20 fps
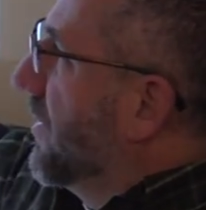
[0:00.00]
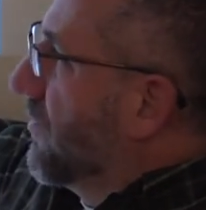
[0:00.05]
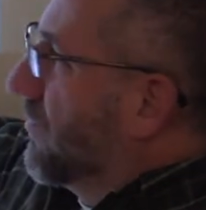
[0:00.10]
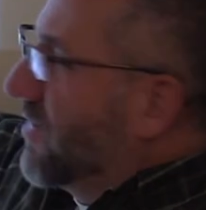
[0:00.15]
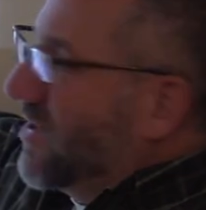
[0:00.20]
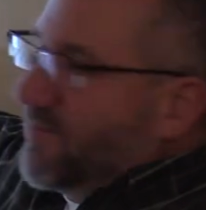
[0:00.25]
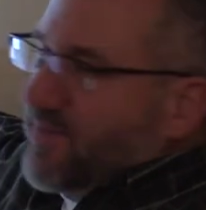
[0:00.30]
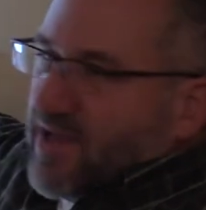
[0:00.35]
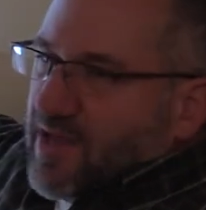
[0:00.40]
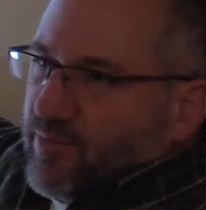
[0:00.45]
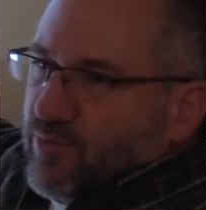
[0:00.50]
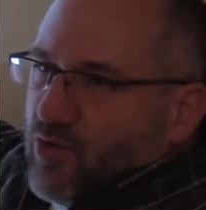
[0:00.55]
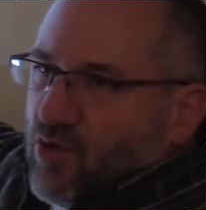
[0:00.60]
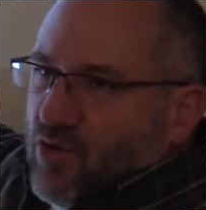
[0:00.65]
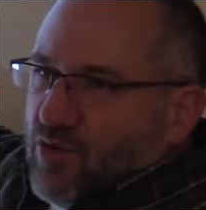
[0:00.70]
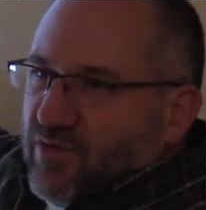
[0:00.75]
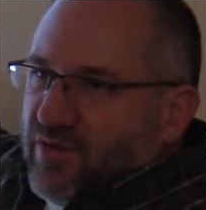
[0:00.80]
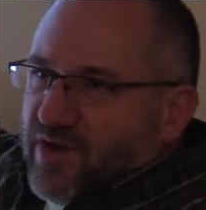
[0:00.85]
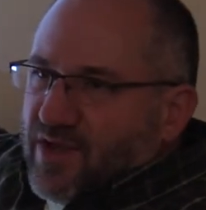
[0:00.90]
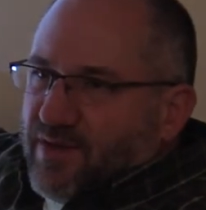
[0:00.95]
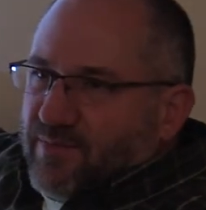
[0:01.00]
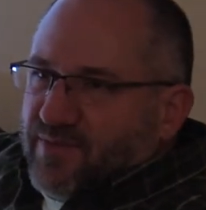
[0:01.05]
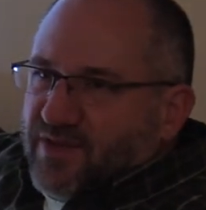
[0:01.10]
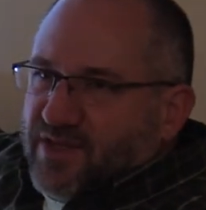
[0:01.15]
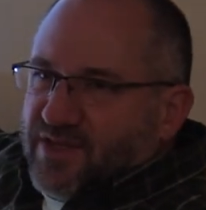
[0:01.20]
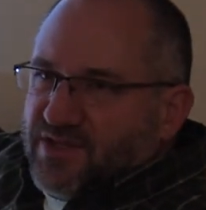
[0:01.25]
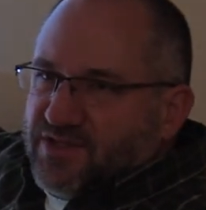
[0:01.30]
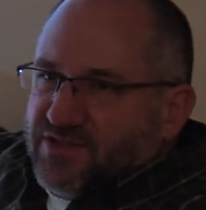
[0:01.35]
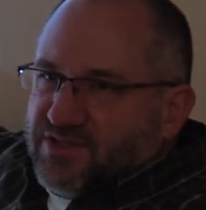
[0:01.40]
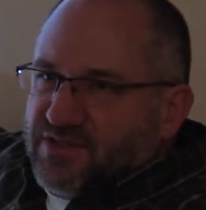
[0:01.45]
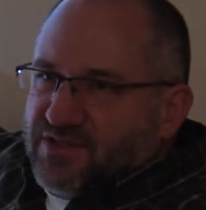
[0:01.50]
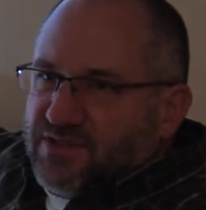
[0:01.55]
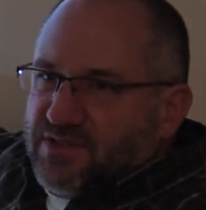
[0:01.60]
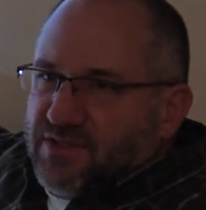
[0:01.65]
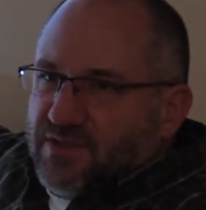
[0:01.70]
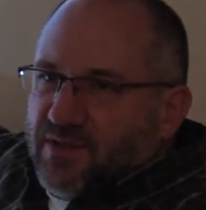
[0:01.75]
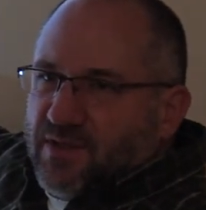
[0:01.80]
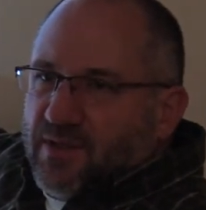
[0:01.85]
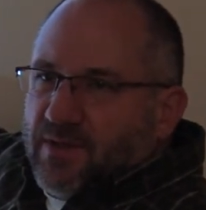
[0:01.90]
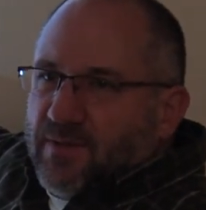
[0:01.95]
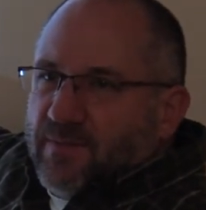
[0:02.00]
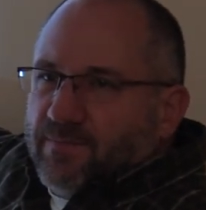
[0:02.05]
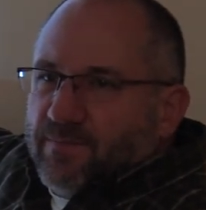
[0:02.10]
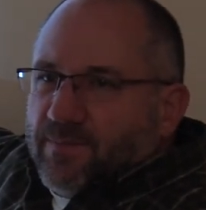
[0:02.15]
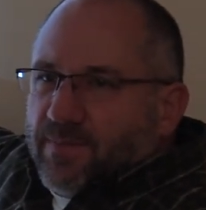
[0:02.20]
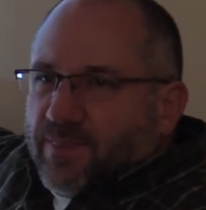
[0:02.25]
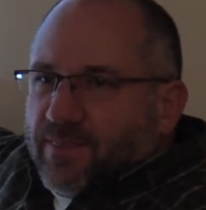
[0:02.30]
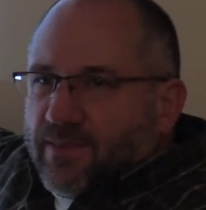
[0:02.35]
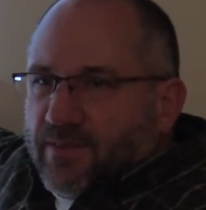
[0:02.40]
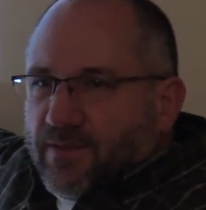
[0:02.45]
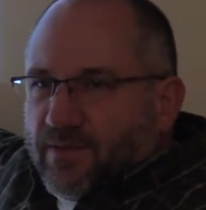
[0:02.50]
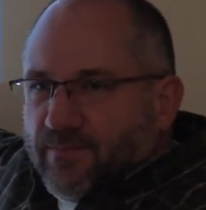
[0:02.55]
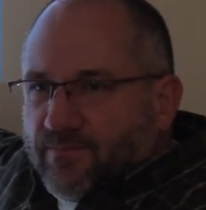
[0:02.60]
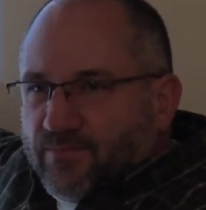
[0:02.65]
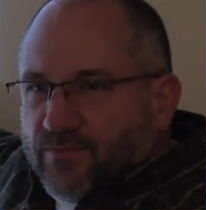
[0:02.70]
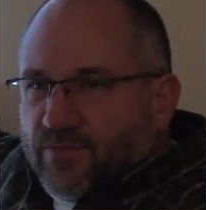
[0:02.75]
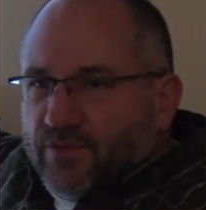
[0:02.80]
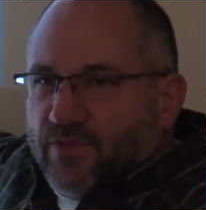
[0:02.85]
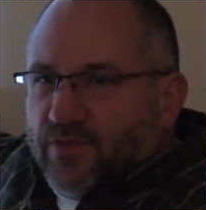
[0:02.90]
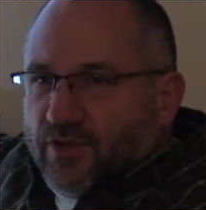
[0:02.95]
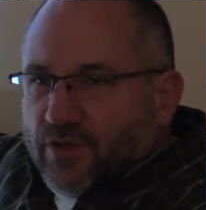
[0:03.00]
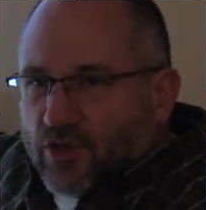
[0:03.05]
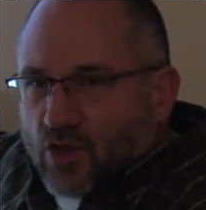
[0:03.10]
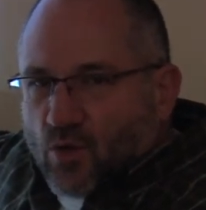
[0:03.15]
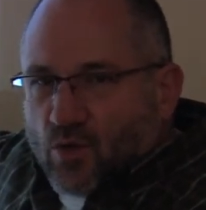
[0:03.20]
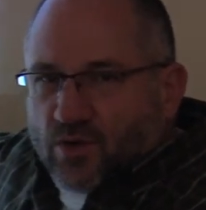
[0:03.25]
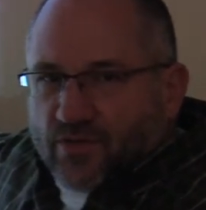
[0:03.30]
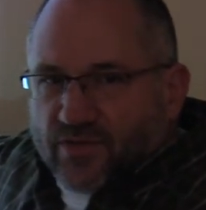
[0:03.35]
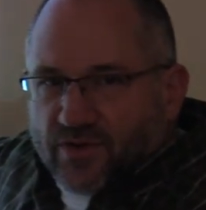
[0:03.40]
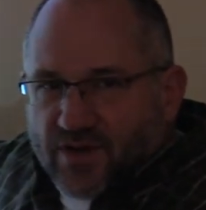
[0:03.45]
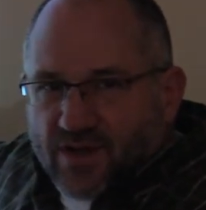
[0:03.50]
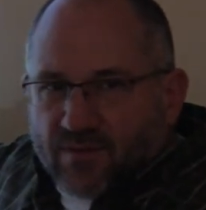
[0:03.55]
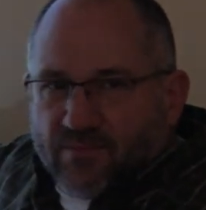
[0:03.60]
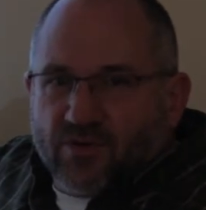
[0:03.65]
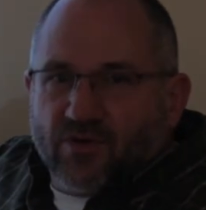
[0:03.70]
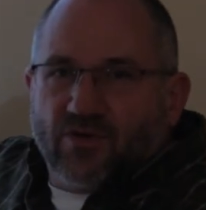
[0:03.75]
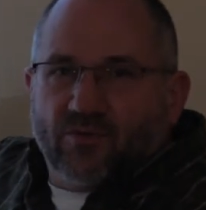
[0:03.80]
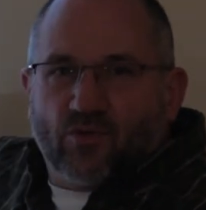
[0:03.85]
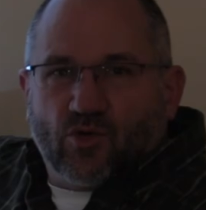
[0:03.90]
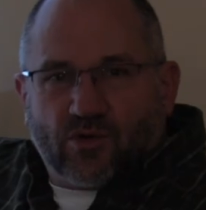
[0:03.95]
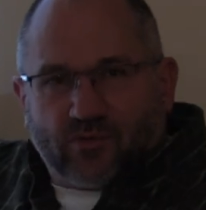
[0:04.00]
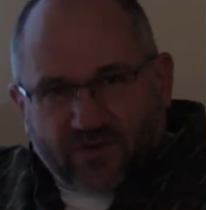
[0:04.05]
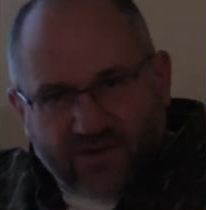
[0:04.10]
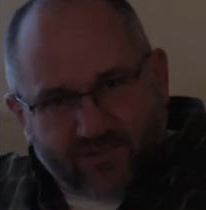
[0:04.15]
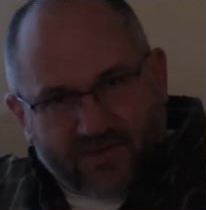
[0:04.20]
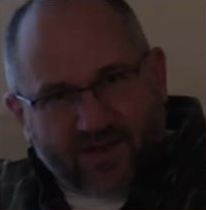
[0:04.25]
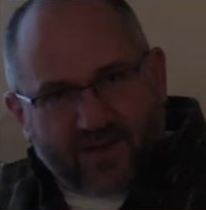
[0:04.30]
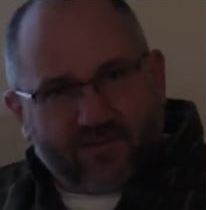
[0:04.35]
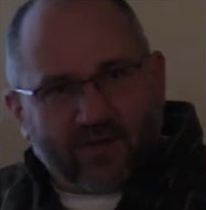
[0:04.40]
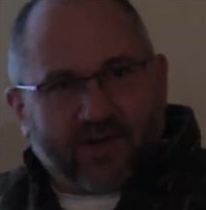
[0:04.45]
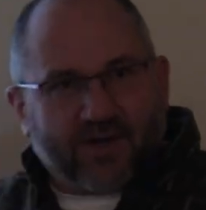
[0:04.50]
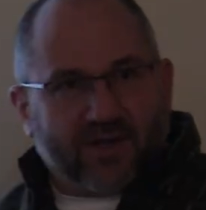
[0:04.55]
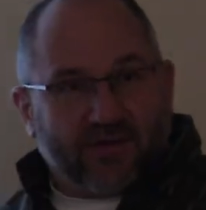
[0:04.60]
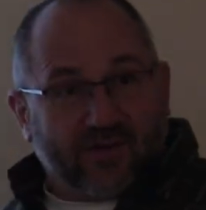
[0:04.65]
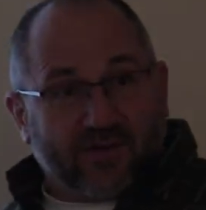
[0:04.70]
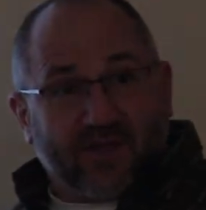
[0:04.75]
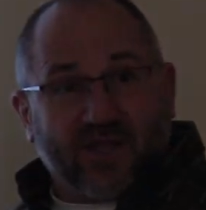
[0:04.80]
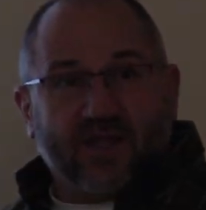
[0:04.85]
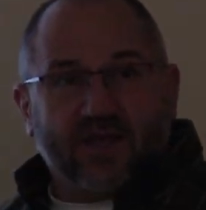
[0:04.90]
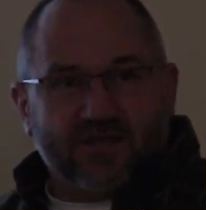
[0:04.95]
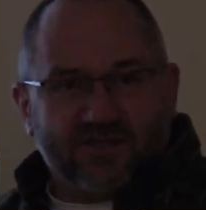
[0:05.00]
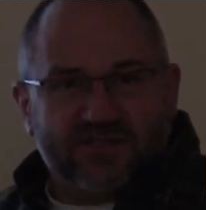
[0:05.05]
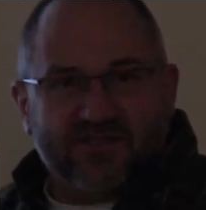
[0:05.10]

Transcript: their rebate program is the lower the number, the more rebate money you get,